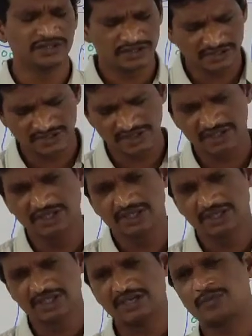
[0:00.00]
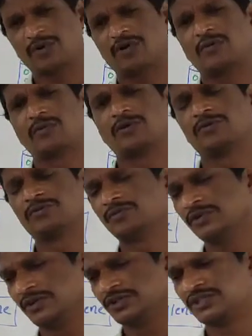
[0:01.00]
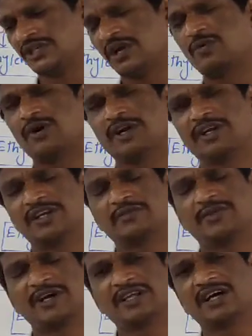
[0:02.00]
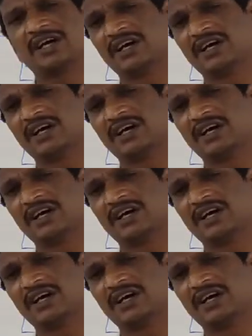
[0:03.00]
See, that problem is avoided by